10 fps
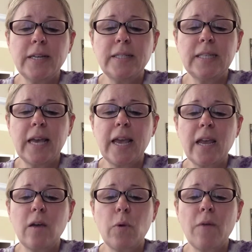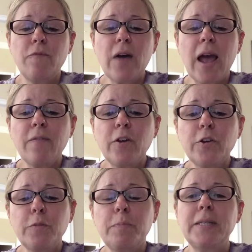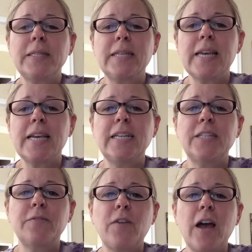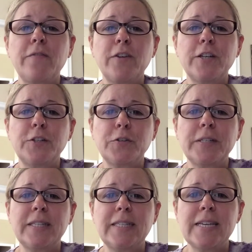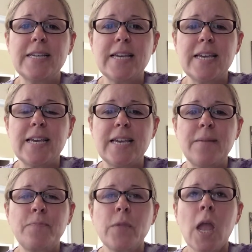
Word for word: they say around 500 BCE to 500 CE.